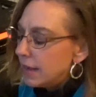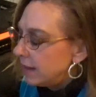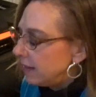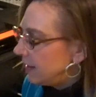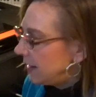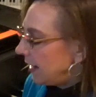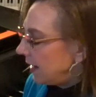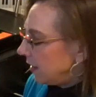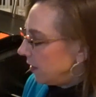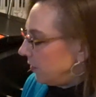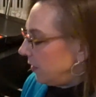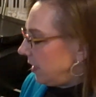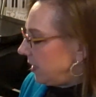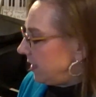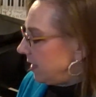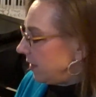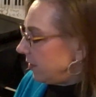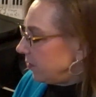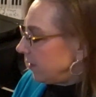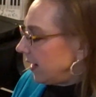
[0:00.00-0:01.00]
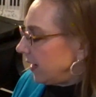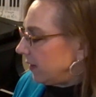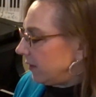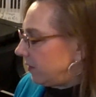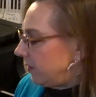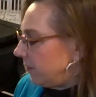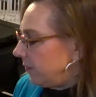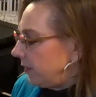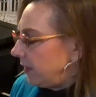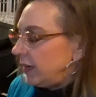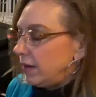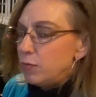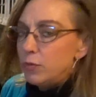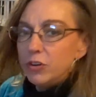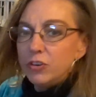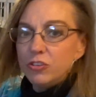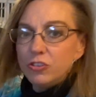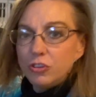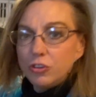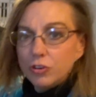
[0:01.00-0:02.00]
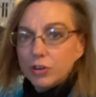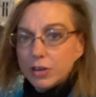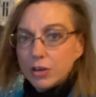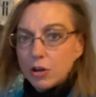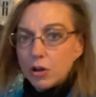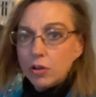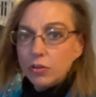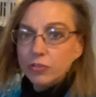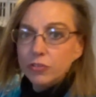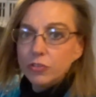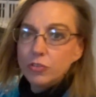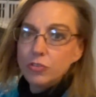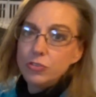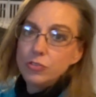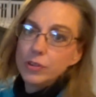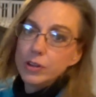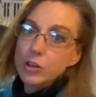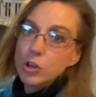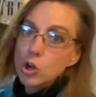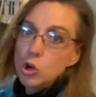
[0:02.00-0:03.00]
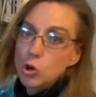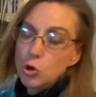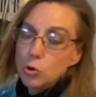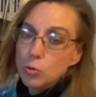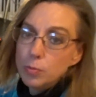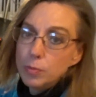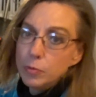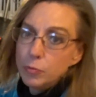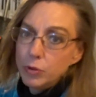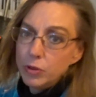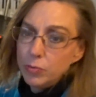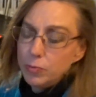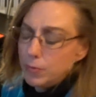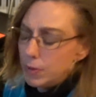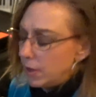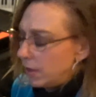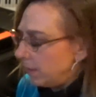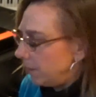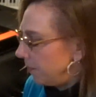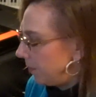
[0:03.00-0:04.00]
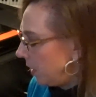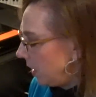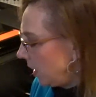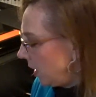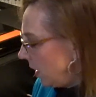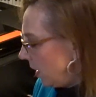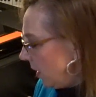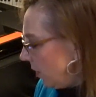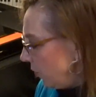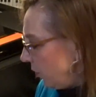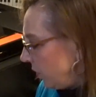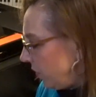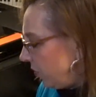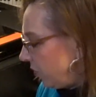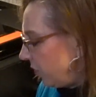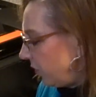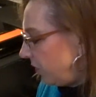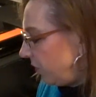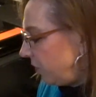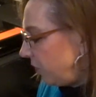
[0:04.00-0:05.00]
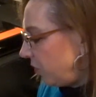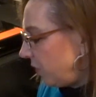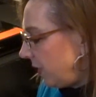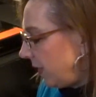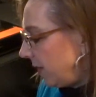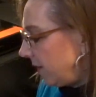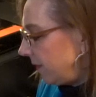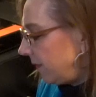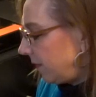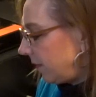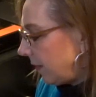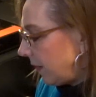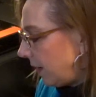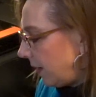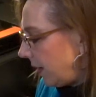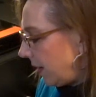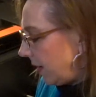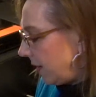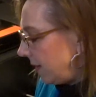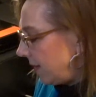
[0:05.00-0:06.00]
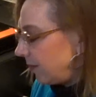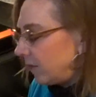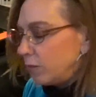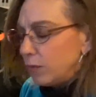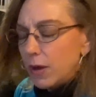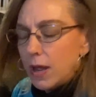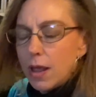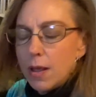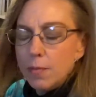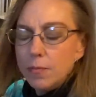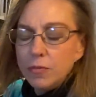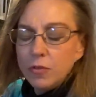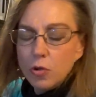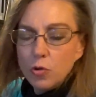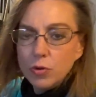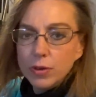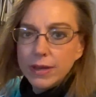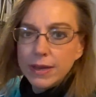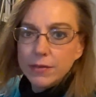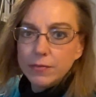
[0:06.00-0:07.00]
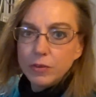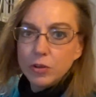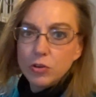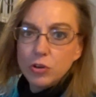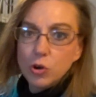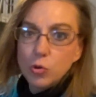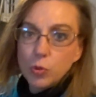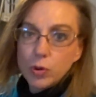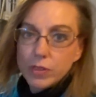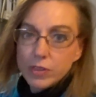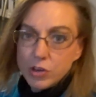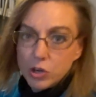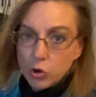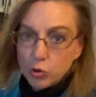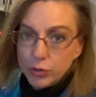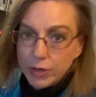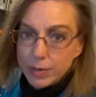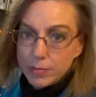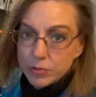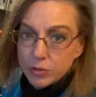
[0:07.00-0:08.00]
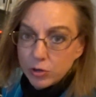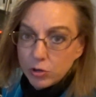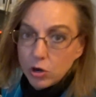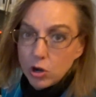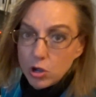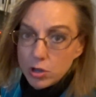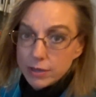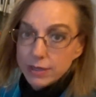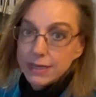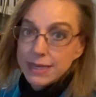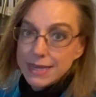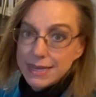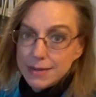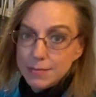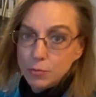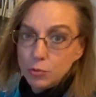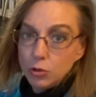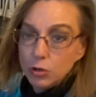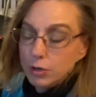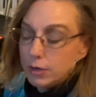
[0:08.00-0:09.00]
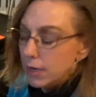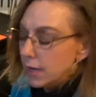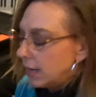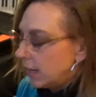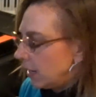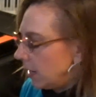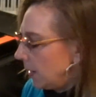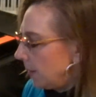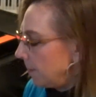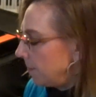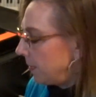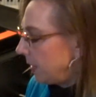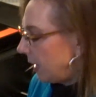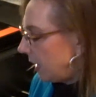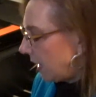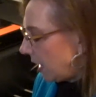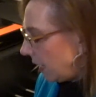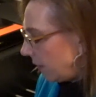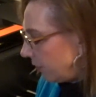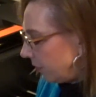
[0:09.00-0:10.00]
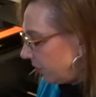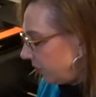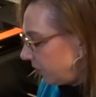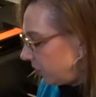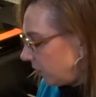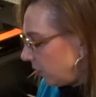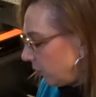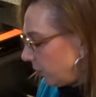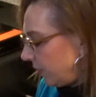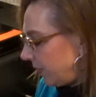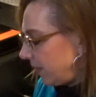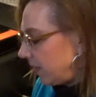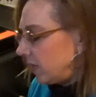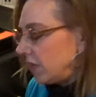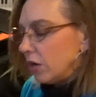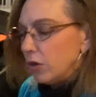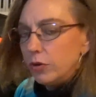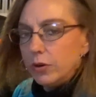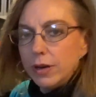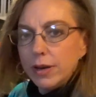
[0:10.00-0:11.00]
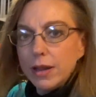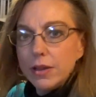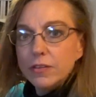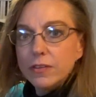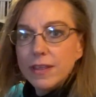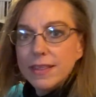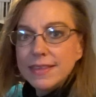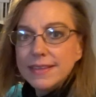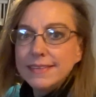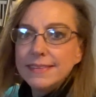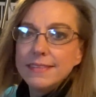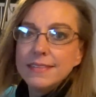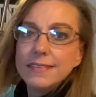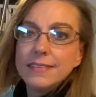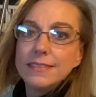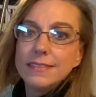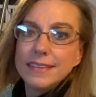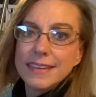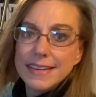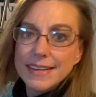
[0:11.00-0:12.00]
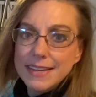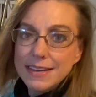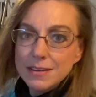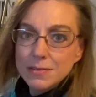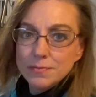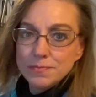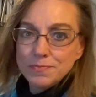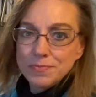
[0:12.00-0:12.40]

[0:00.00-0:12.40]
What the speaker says: Now, another activity which you can also do at home with your students, and this comes only if you know where the note names are on the keyboard. But I will start with a note, and I'll say, this is C.